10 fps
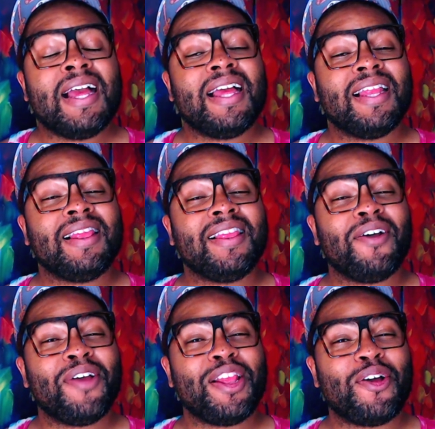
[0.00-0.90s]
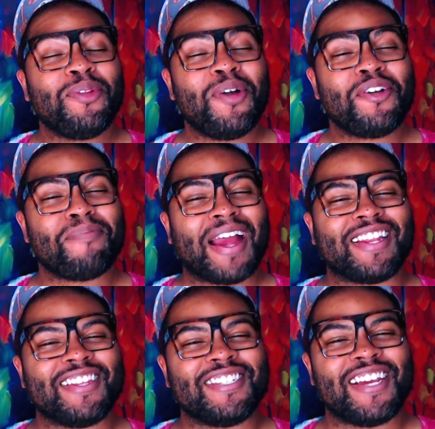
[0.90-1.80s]
Hello, hello, and welcome back
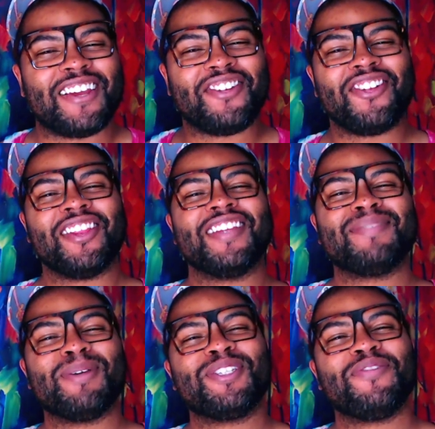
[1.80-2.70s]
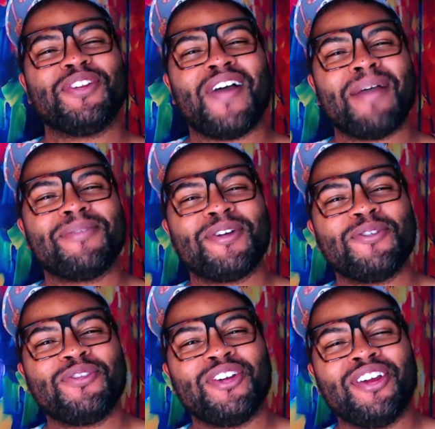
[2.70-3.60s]
to the channel. As most of you know, I'm
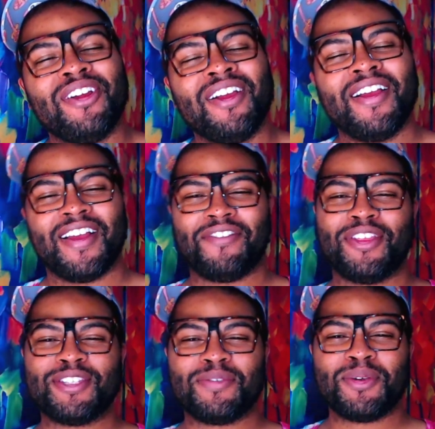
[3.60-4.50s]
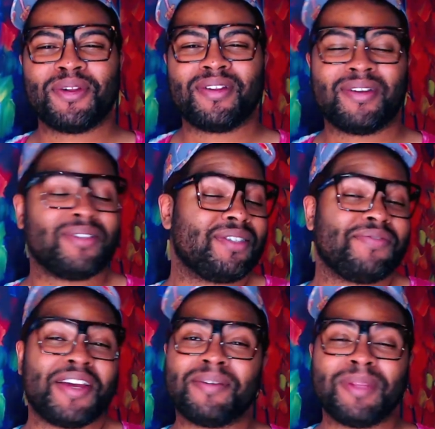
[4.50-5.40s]
Topher. And for those of you who don't know,
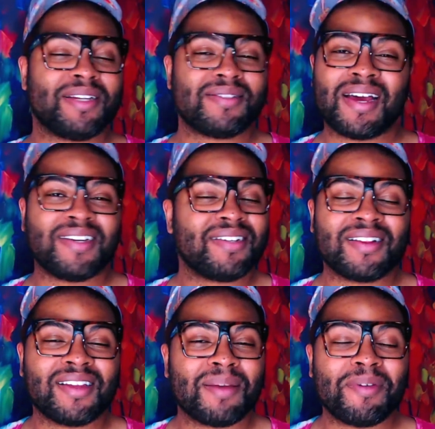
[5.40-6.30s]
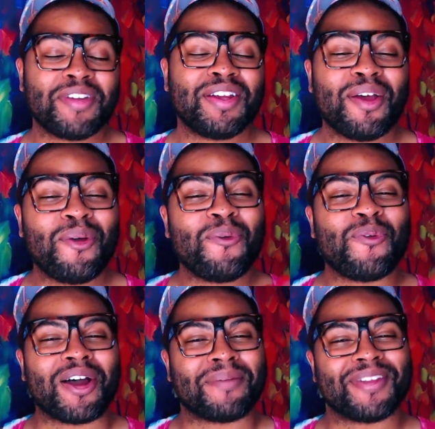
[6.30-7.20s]
just randomly decided to click on a video,
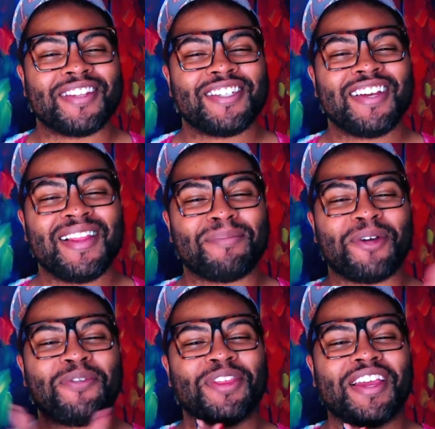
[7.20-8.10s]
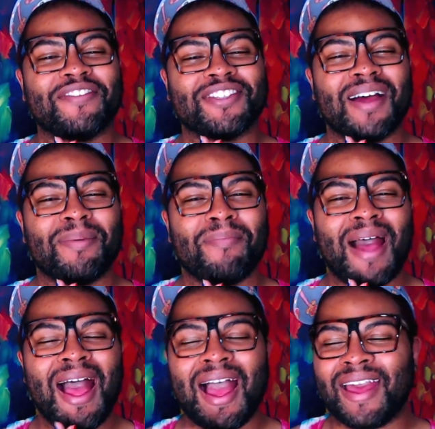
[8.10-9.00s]
welcome to the channel. I'm Topher. Thank you for stopping
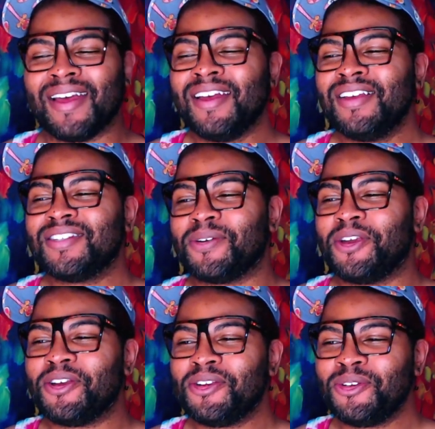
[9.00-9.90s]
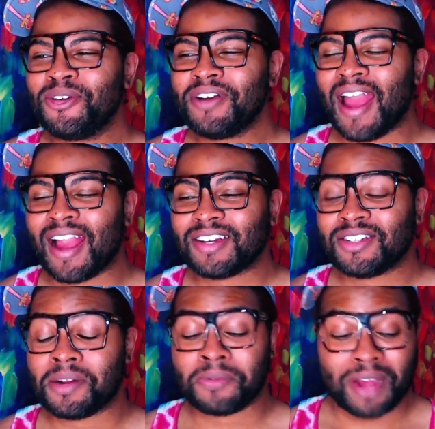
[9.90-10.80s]
by. So we're here to do a reaction,
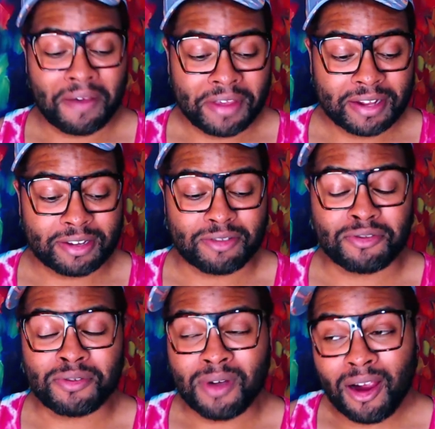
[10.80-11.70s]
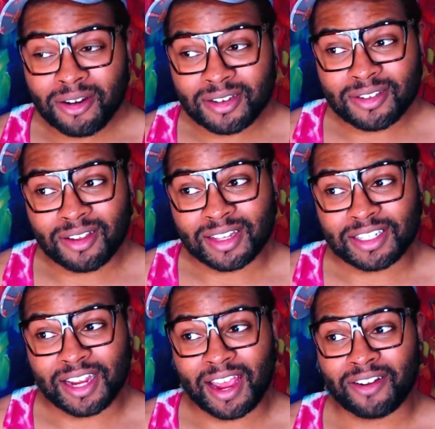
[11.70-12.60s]
and we're diving into new artists on the
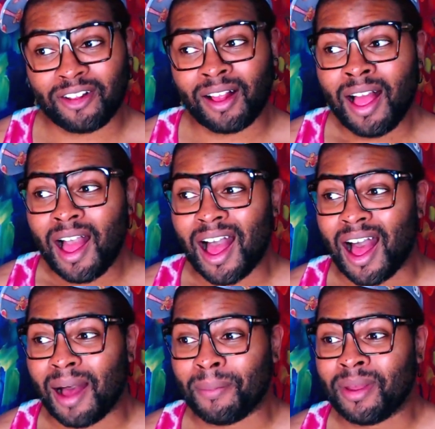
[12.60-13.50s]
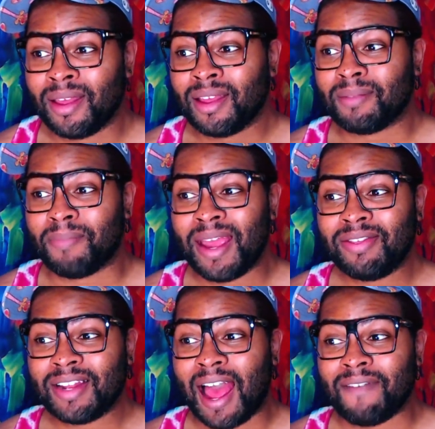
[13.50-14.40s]
channel. Um,
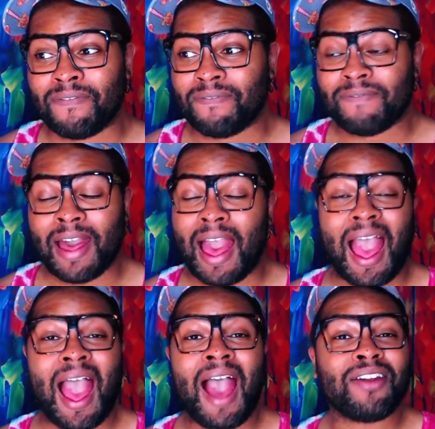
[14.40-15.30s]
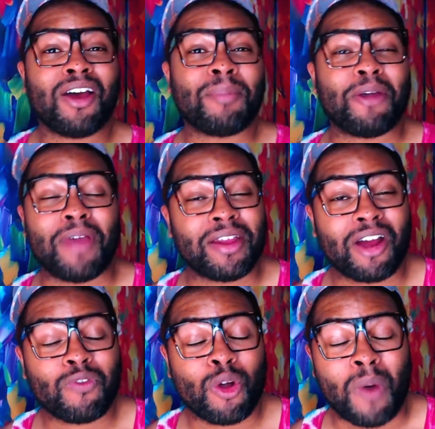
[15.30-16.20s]
band that I've had on my
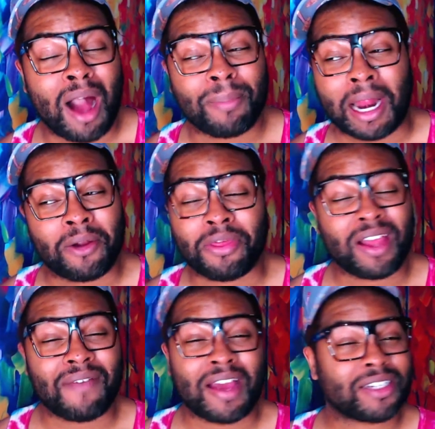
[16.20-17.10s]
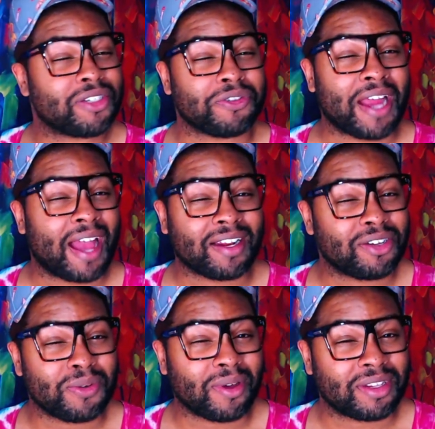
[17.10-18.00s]
radar for a while, but I don't think I've actually reacted
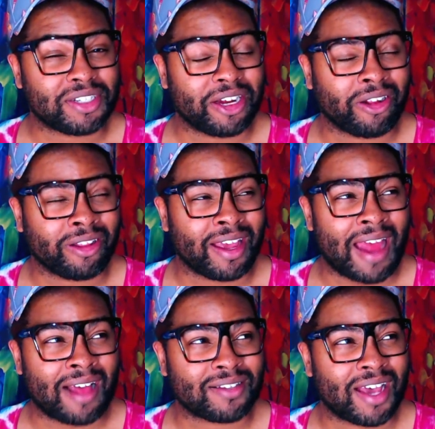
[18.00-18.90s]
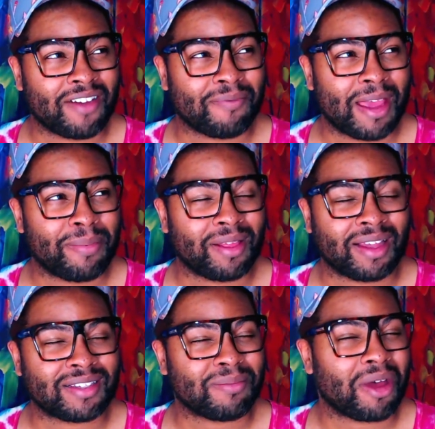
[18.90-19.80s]
to on the channel yet, outside of maybe
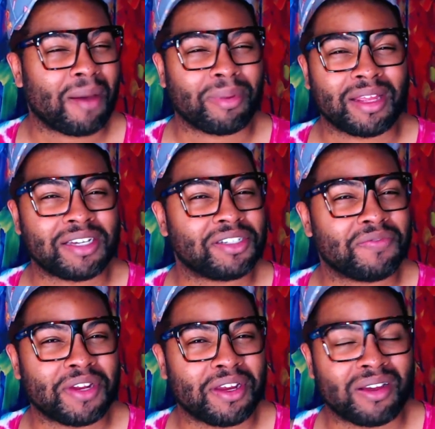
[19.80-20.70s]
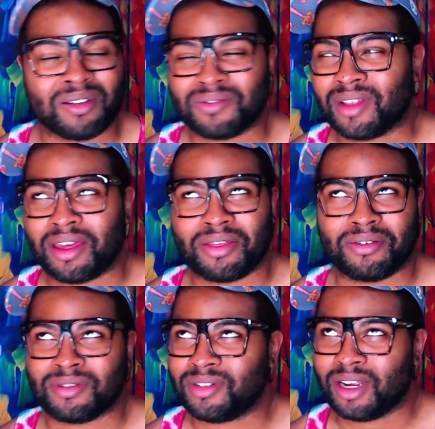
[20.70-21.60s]
like some compilation videos or like
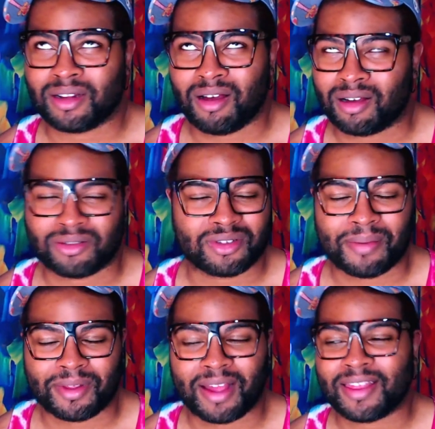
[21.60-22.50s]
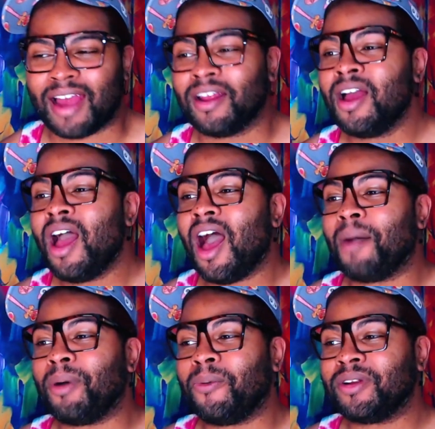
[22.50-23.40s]
thirst TikToks or something like that.
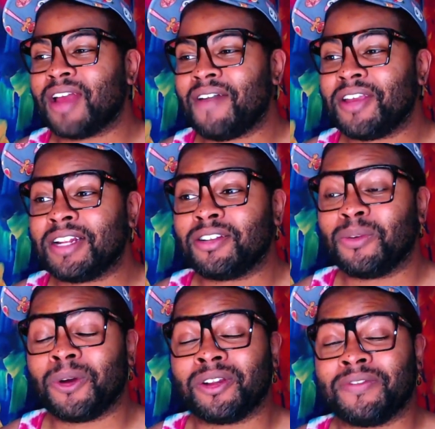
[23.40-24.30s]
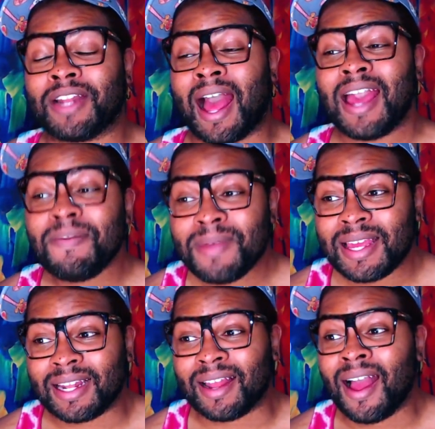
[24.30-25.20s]
Um, but we're diving into the world of
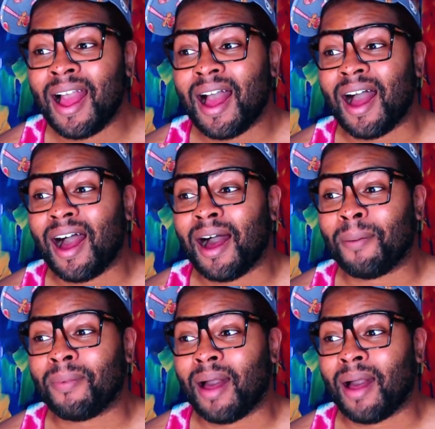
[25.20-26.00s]
Enhypen. Um,